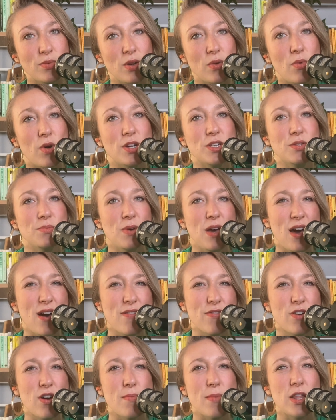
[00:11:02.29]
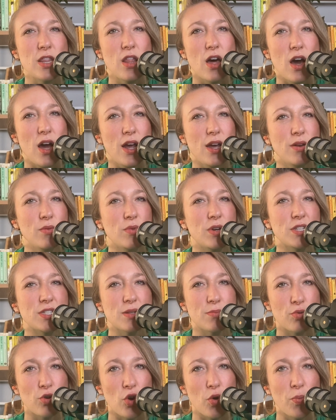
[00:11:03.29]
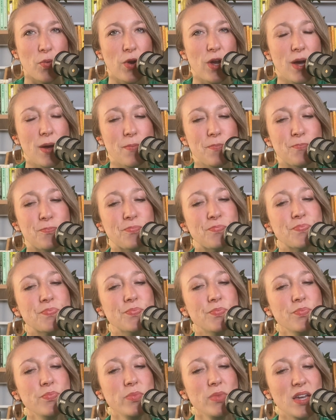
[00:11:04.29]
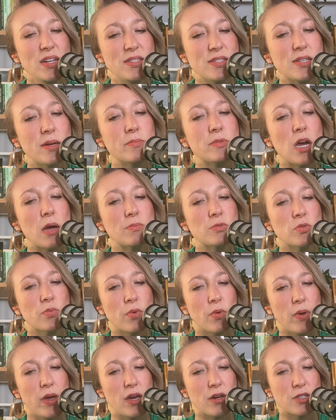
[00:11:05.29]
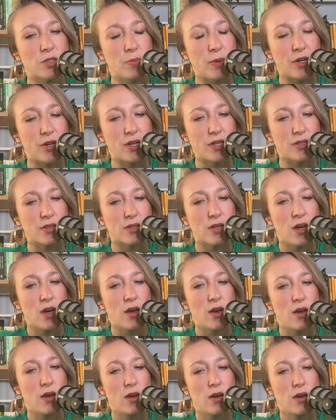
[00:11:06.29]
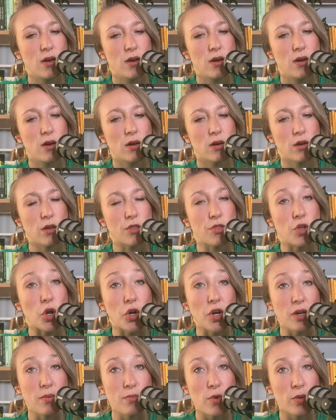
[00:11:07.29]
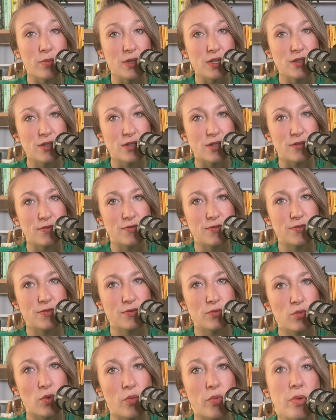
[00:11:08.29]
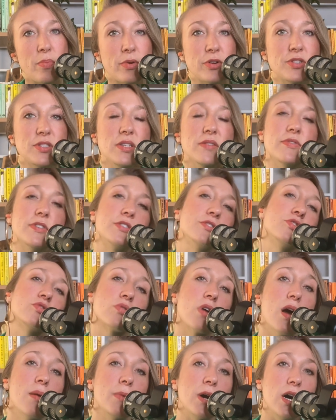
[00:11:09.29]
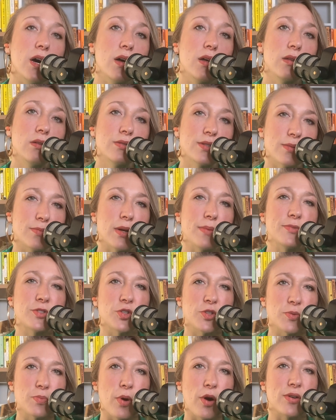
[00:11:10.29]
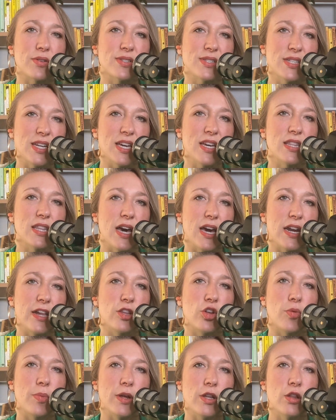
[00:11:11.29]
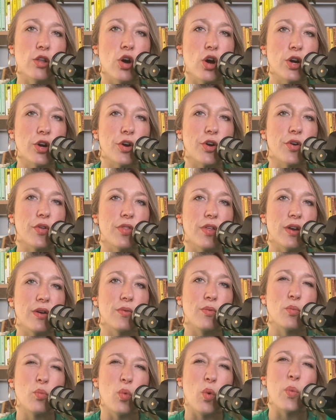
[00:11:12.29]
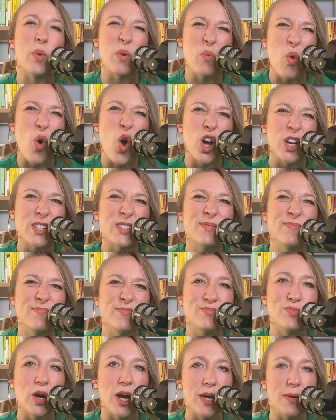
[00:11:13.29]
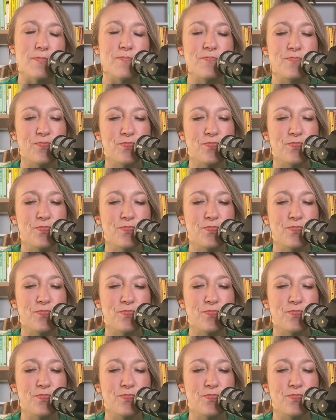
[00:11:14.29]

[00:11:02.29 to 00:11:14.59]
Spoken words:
we want to have come online when it's appropriate. And sometimes when we experience cathartic moments of what we perceive as trauma, sometimes those parts stay online a little bit longer than what we want, right?